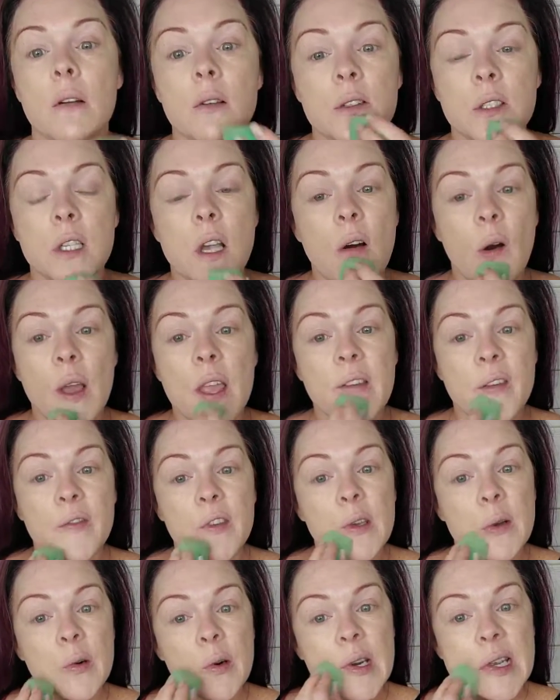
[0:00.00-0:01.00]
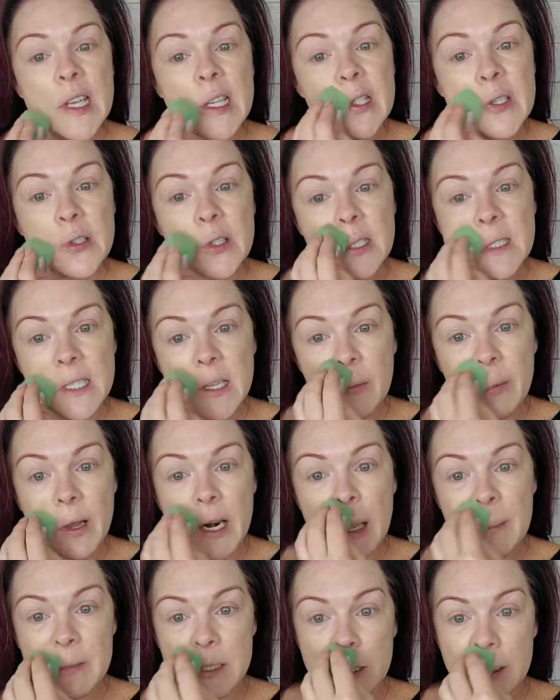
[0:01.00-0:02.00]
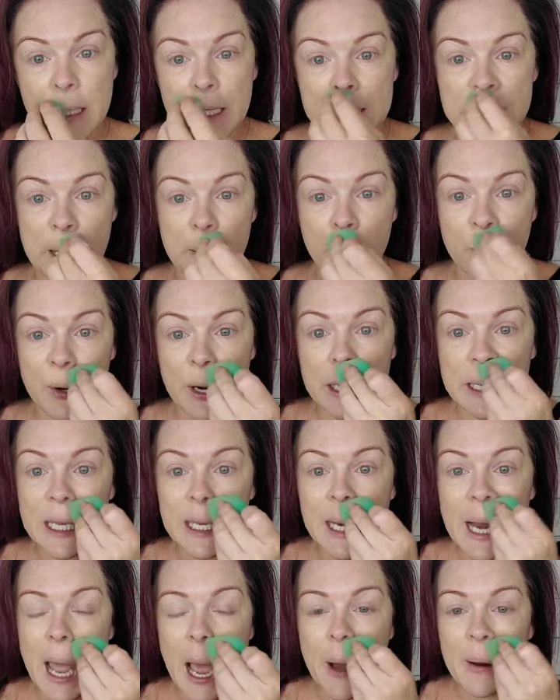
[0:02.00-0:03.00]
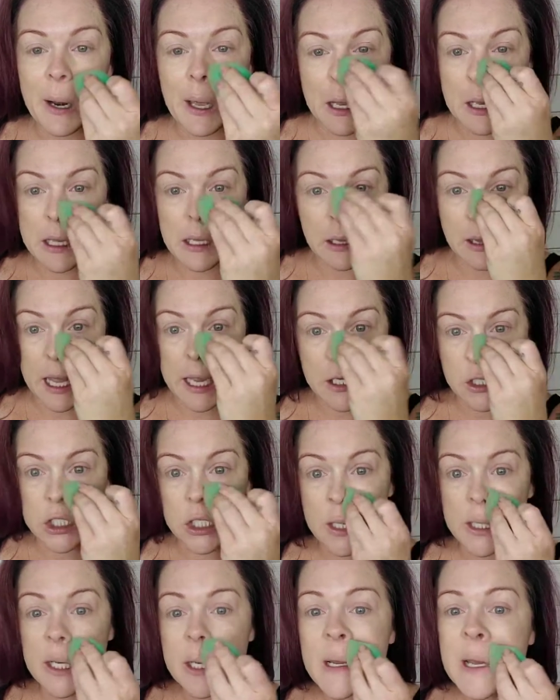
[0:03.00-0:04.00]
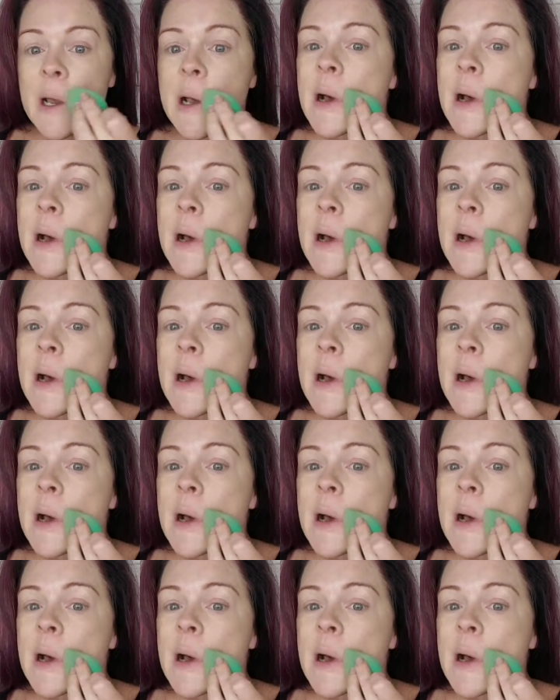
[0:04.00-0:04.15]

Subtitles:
So if you are interested, what I'm doing is I'm breaking out a collection.